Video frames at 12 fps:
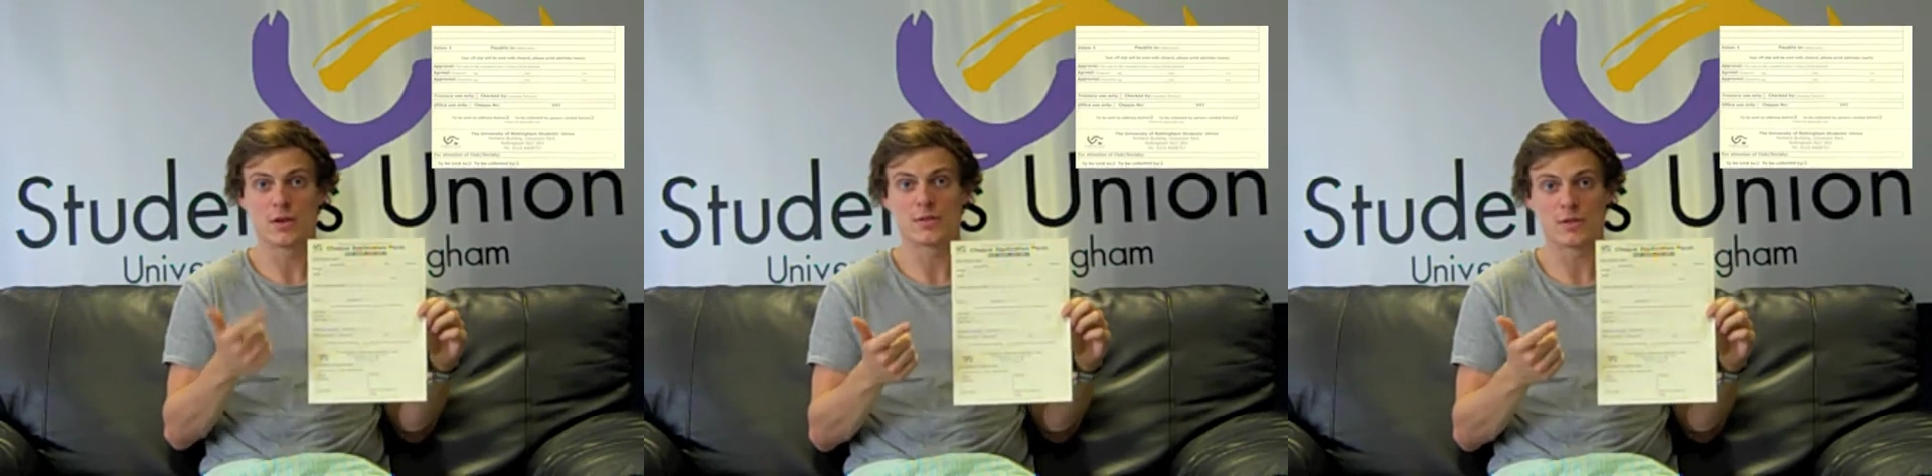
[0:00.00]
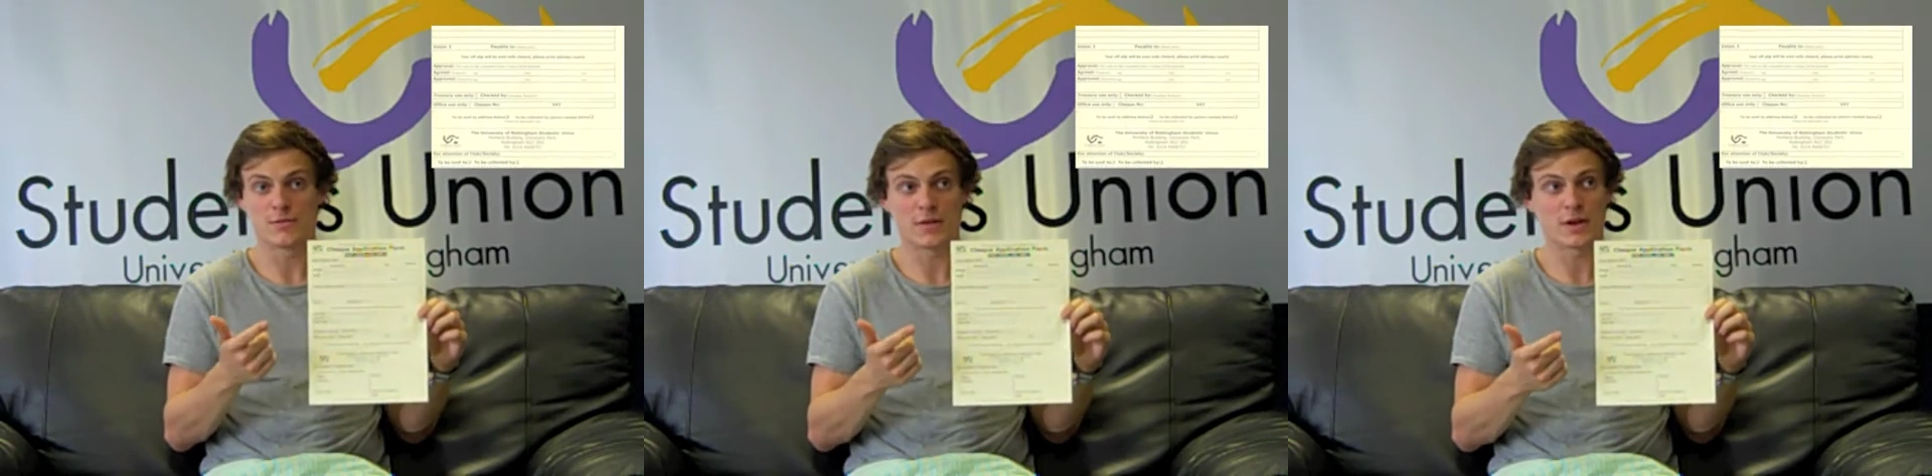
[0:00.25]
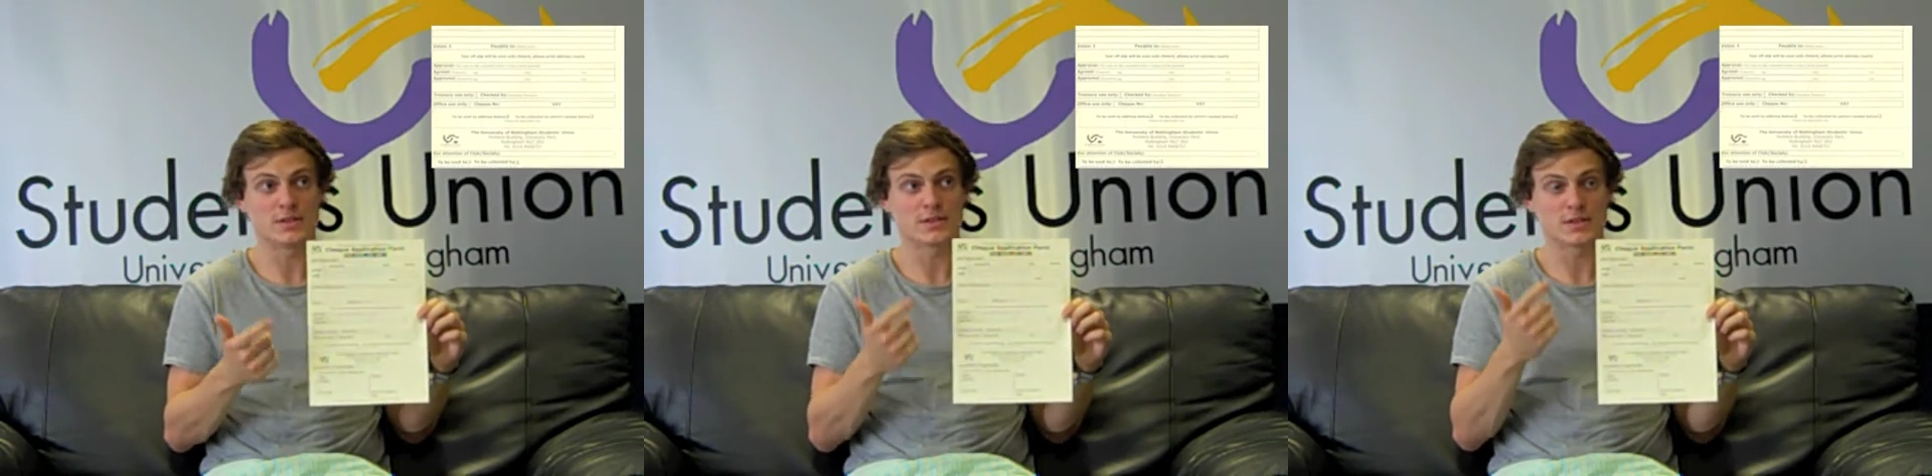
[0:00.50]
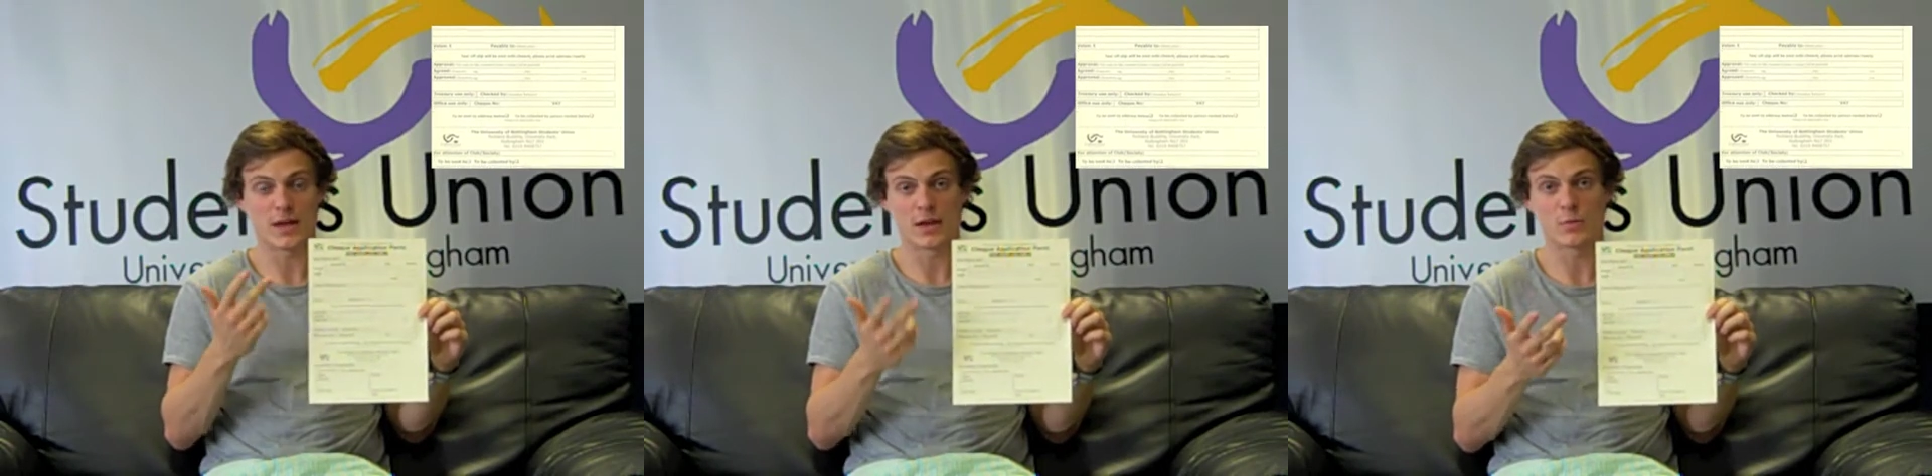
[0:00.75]
the
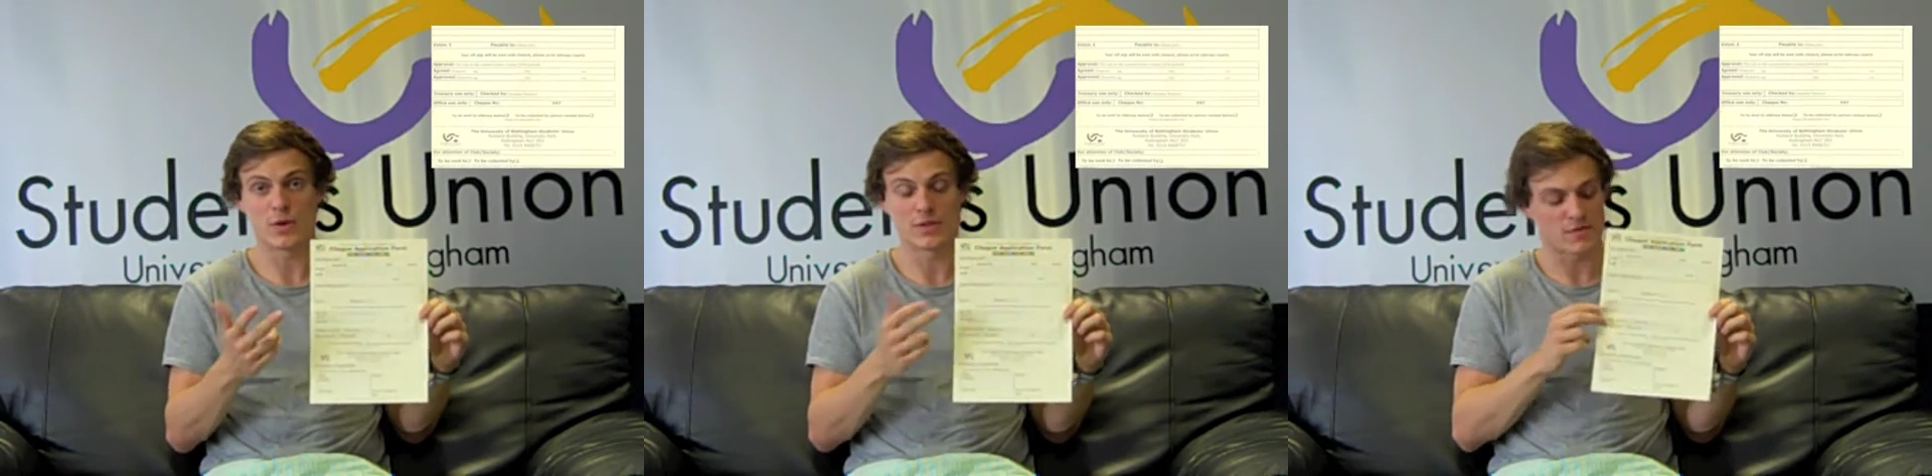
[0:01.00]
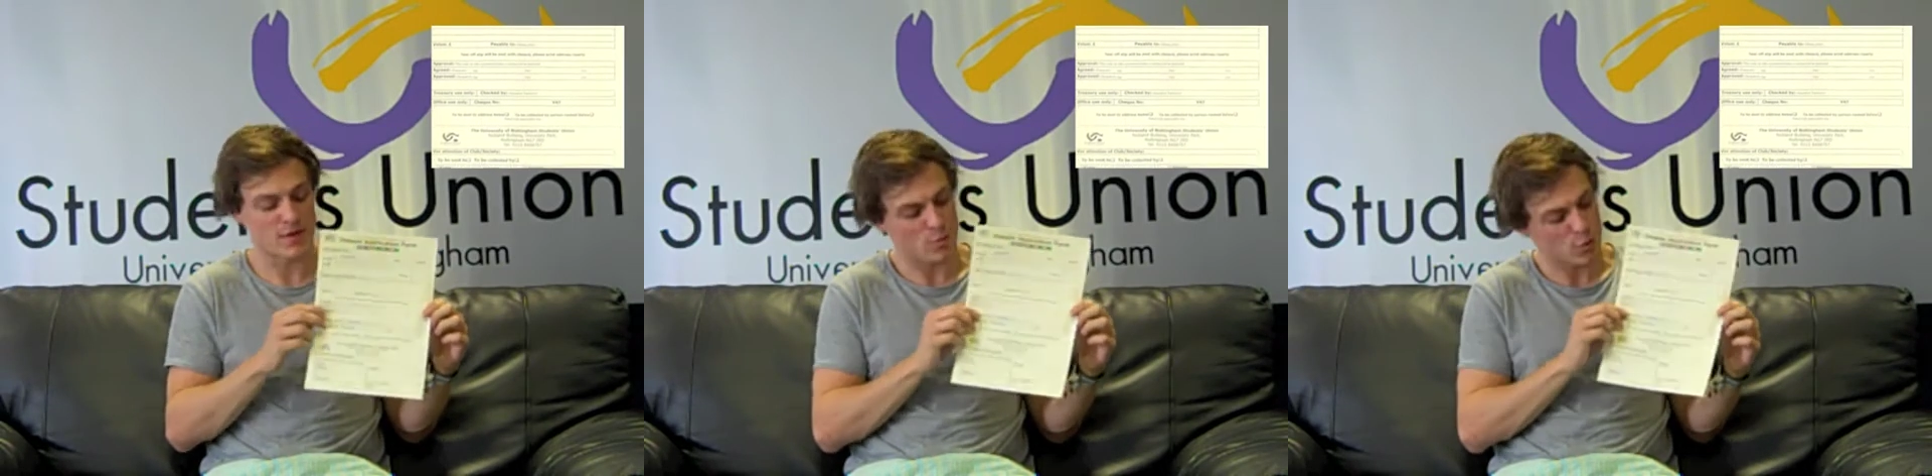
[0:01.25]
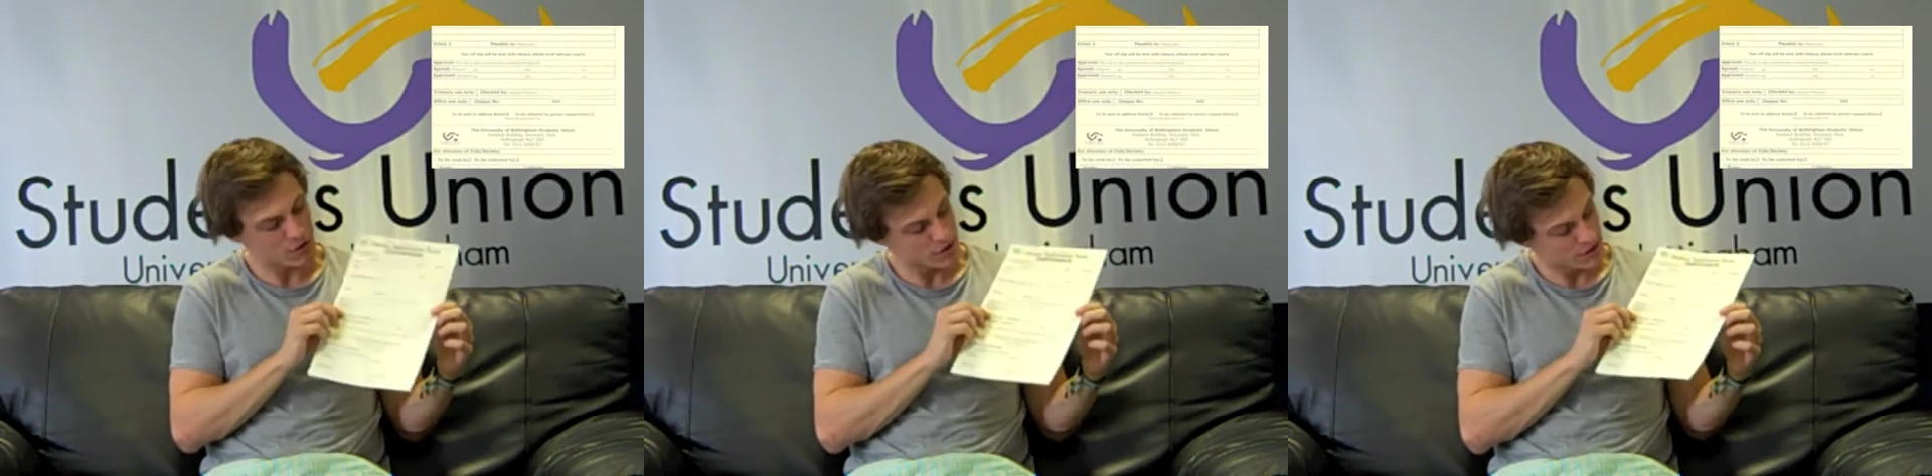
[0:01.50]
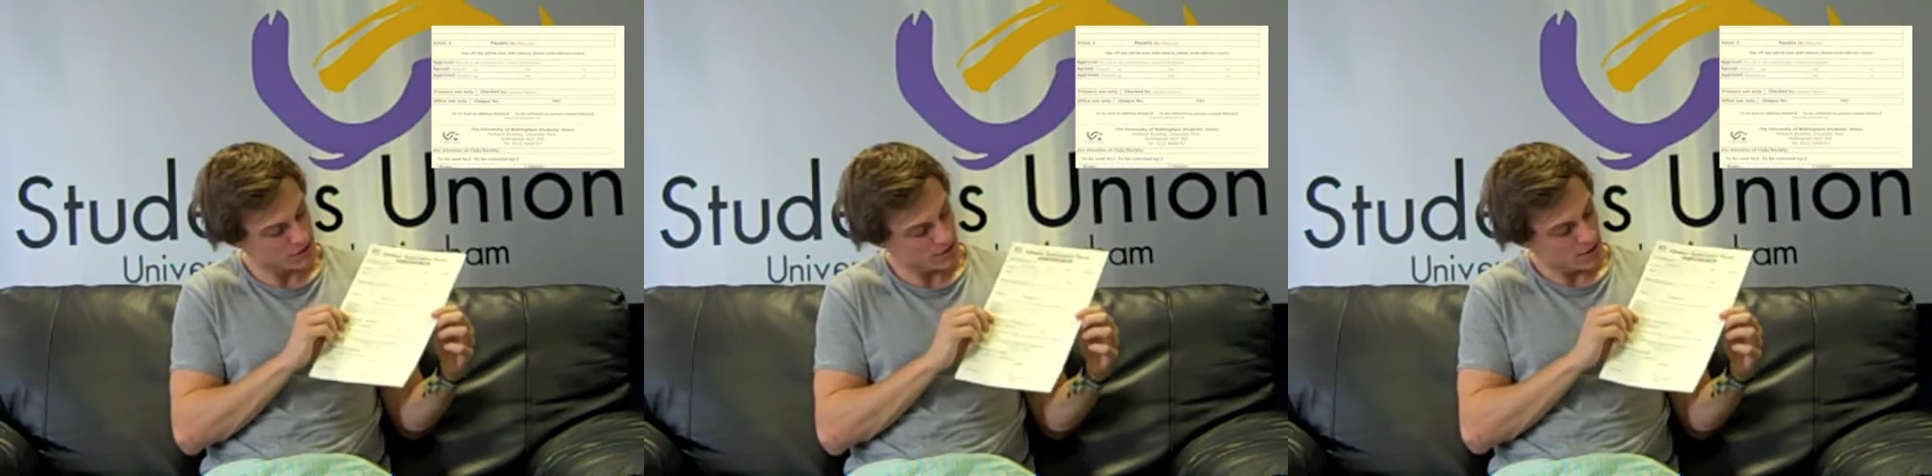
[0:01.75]
event, and when the event
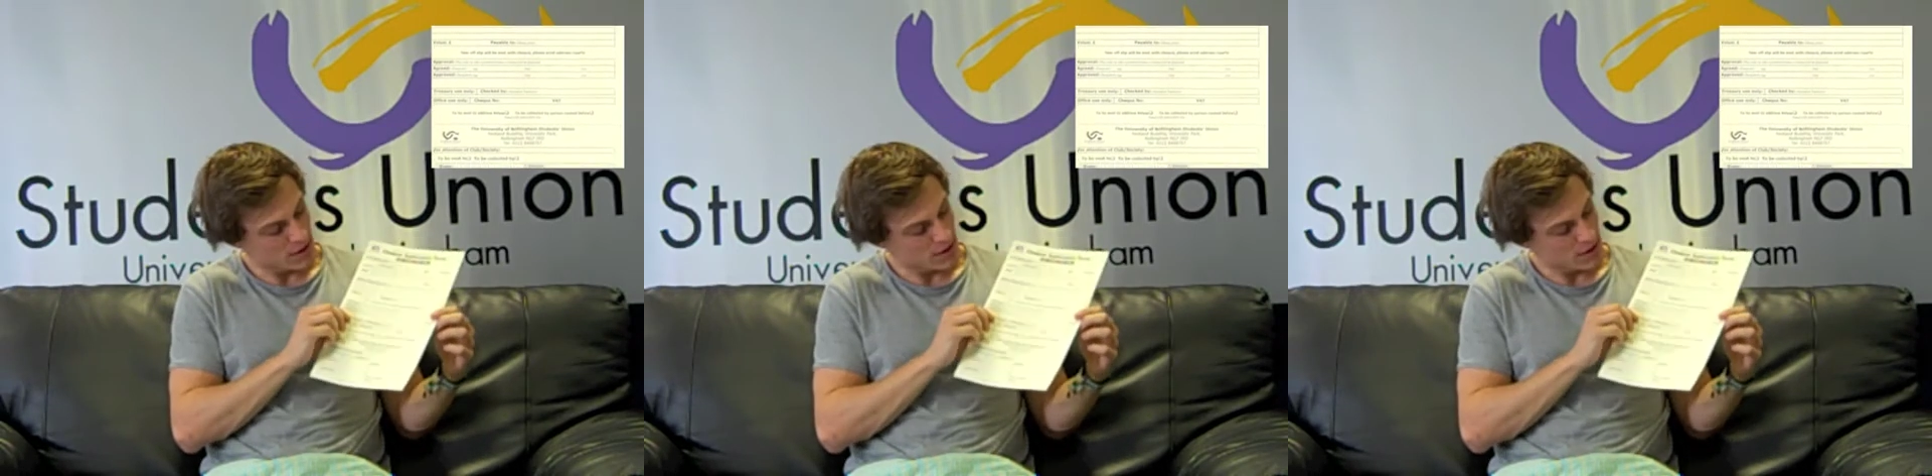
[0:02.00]
was.